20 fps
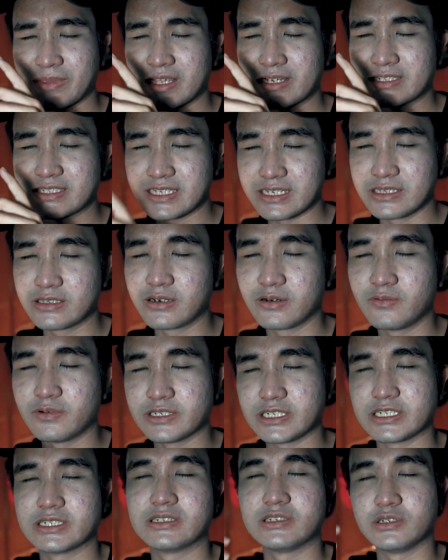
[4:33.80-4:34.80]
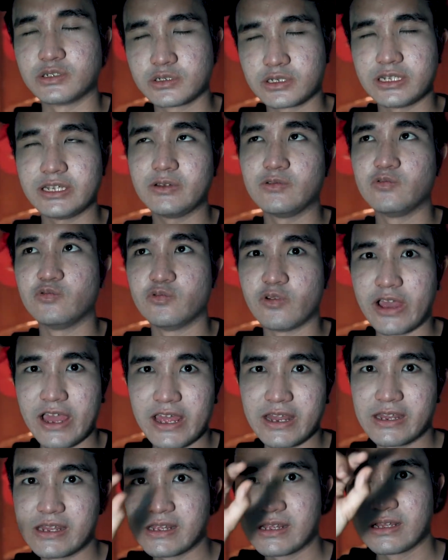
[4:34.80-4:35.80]
skin tone, which is usually
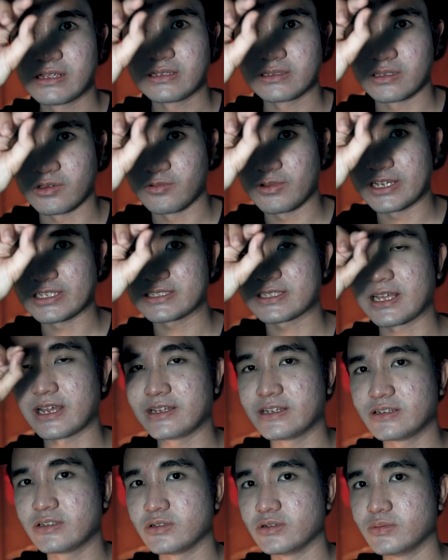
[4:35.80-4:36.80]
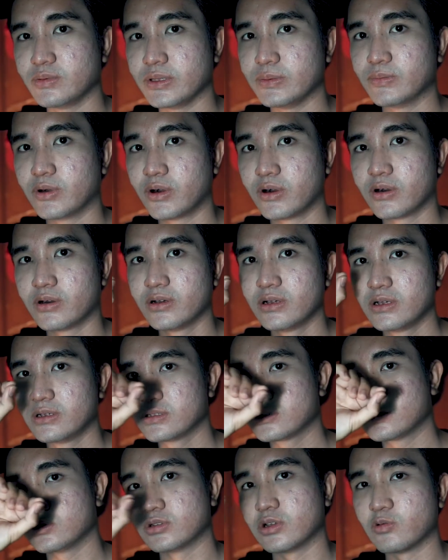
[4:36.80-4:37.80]
red, the red slider, to be more
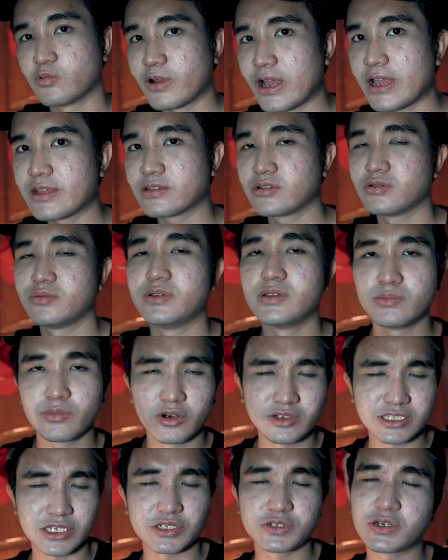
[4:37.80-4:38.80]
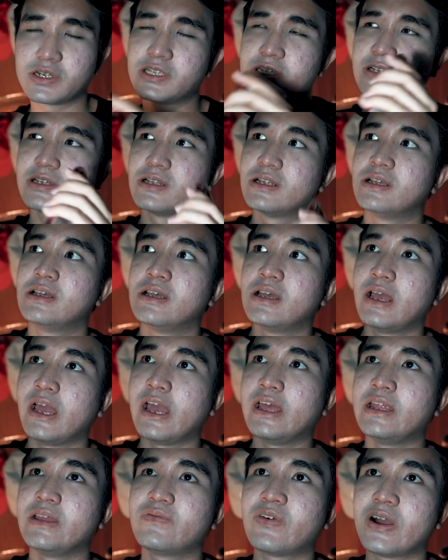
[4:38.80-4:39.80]
to the right, to be more saturated.
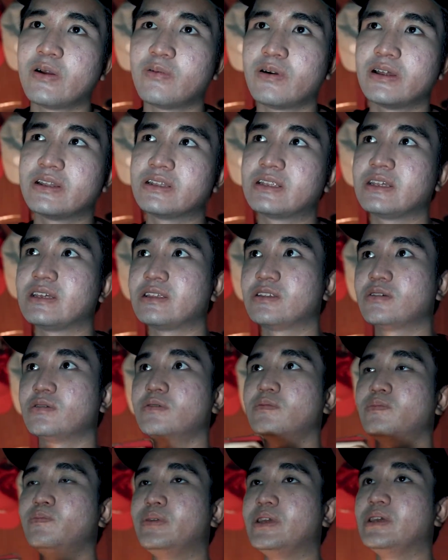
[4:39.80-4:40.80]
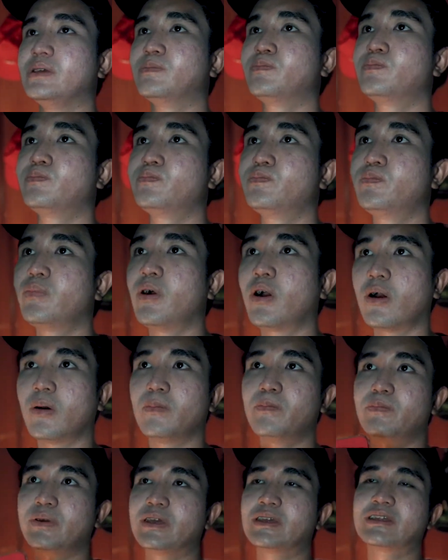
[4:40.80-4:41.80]
And if I want it to be
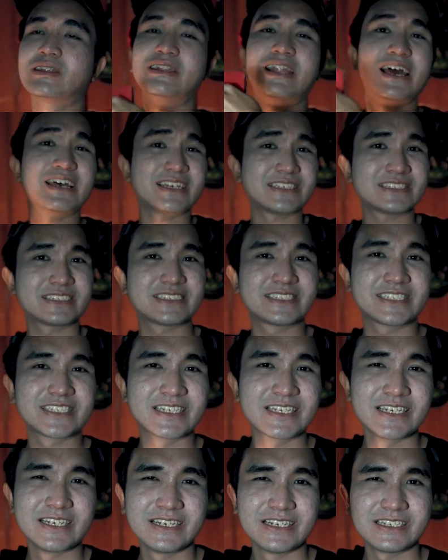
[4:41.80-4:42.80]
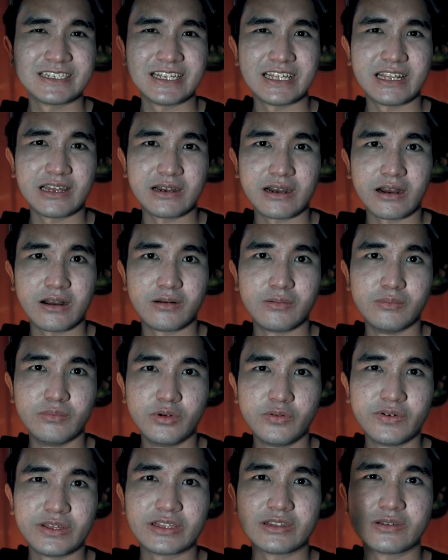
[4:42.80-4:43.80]
popping less, then I'll
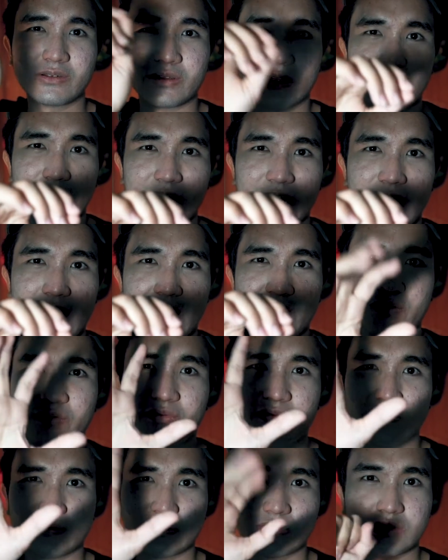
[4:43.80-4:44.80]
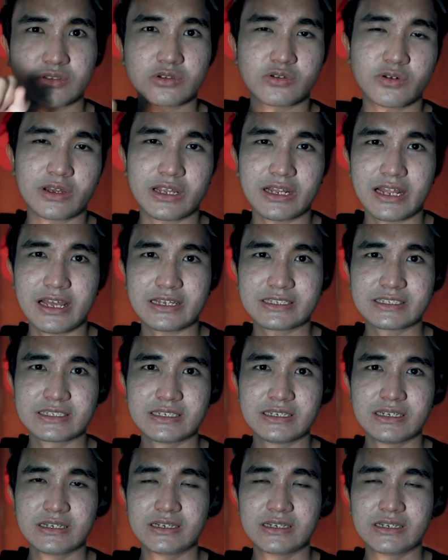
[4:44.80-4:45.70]
move it to the left to create less